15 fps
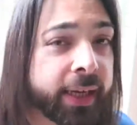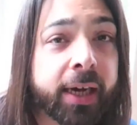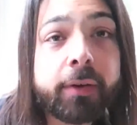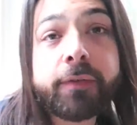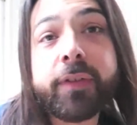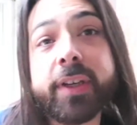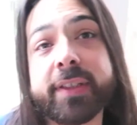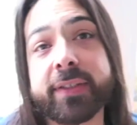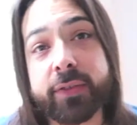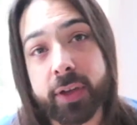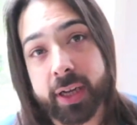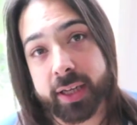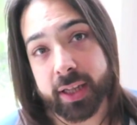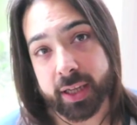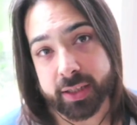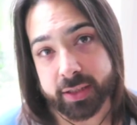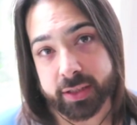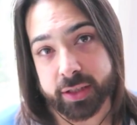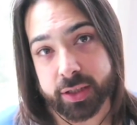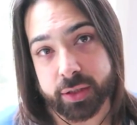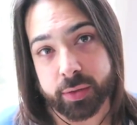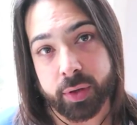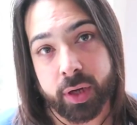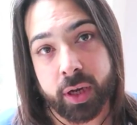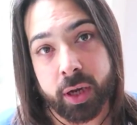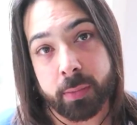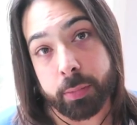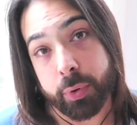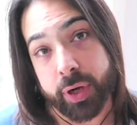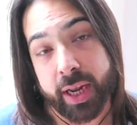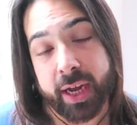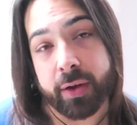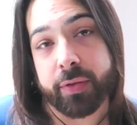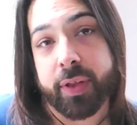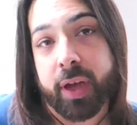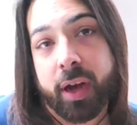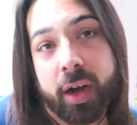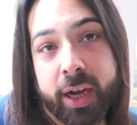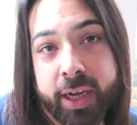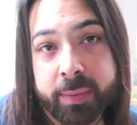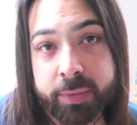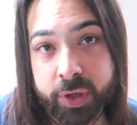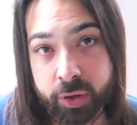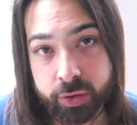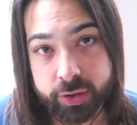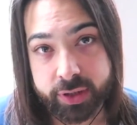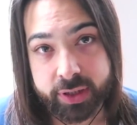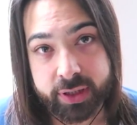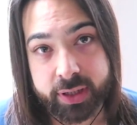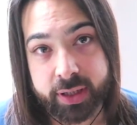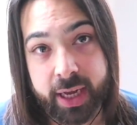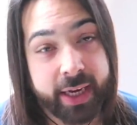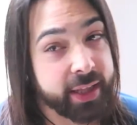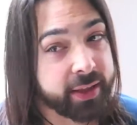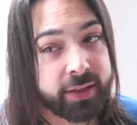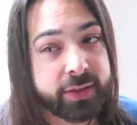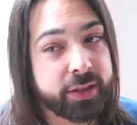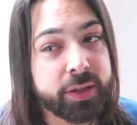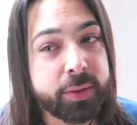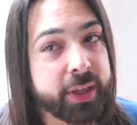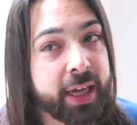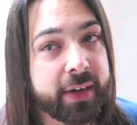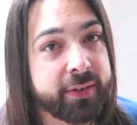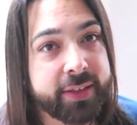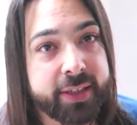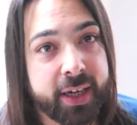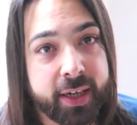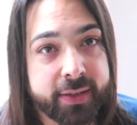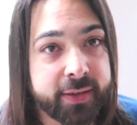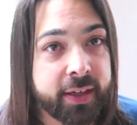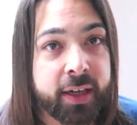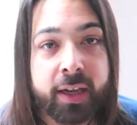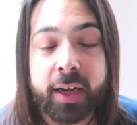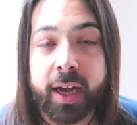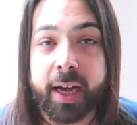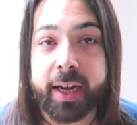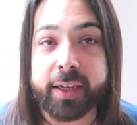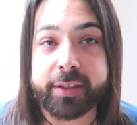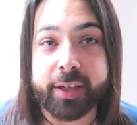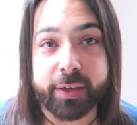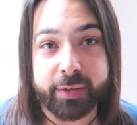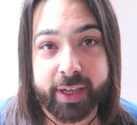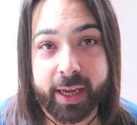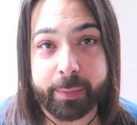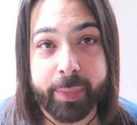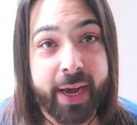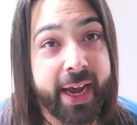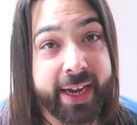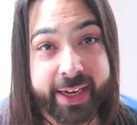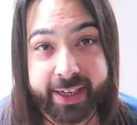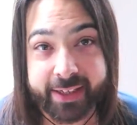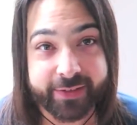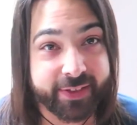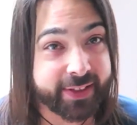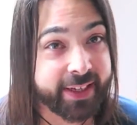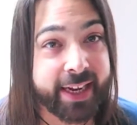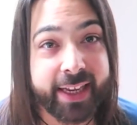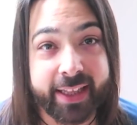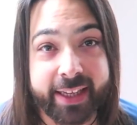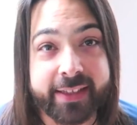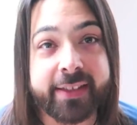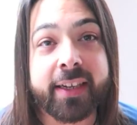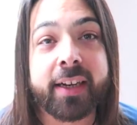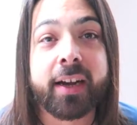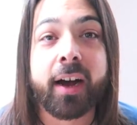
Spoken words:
Now, first of all, I'd like to point out that I am not anything to do with Kerastase, and I don't get paid for saying this.